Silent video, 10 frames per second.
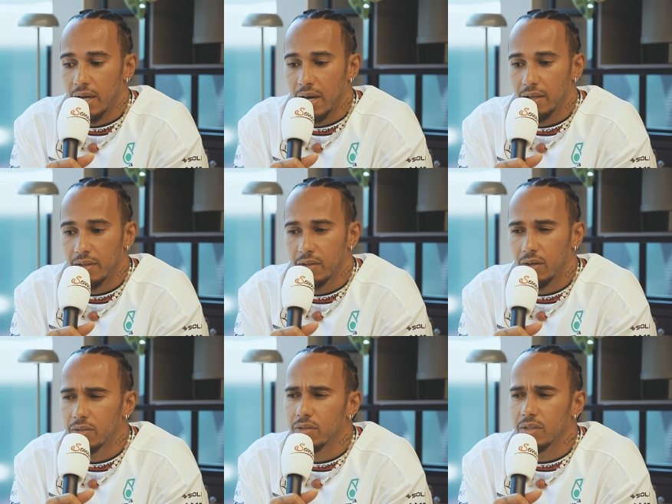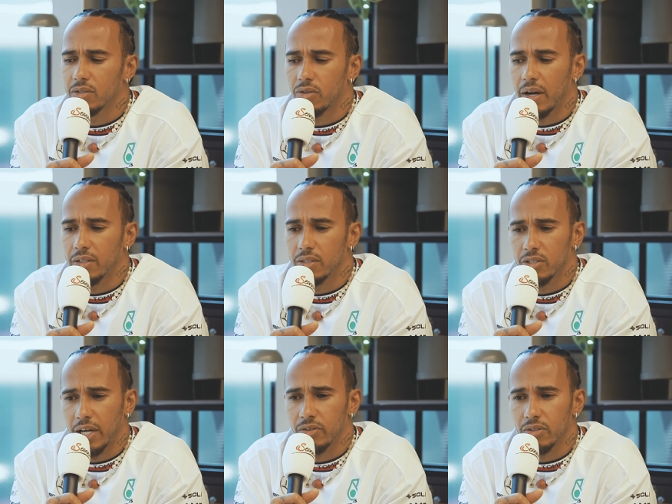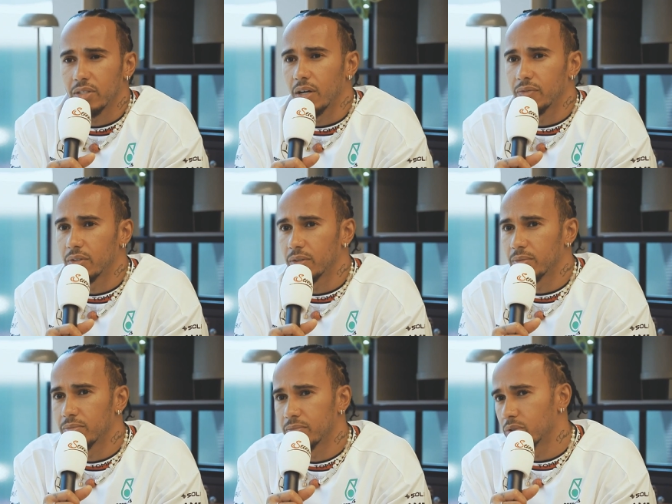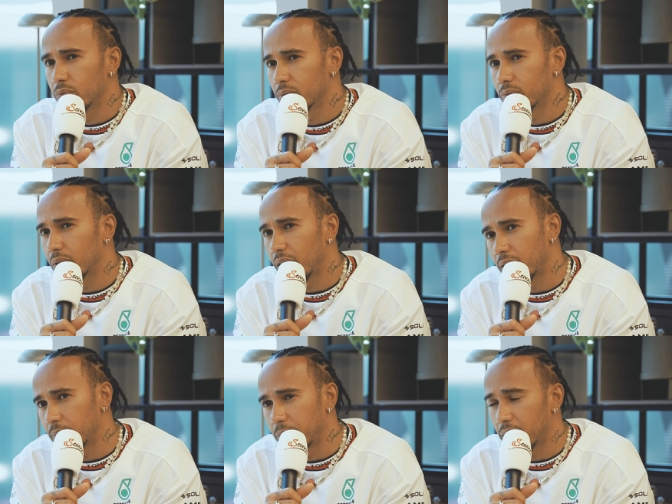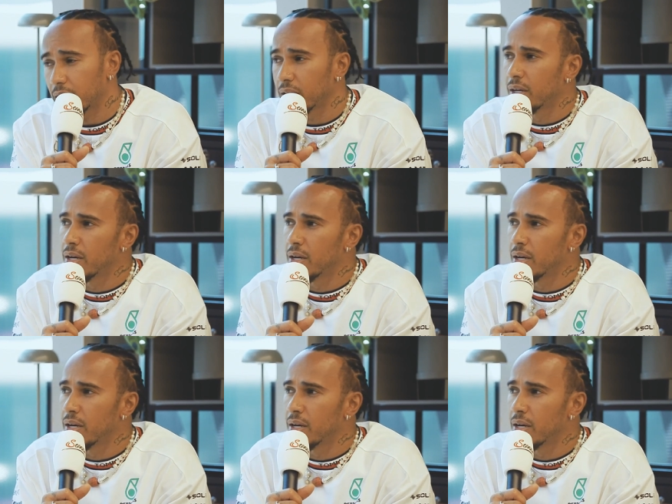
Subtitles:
And not trying to change yourself to suit what other people think.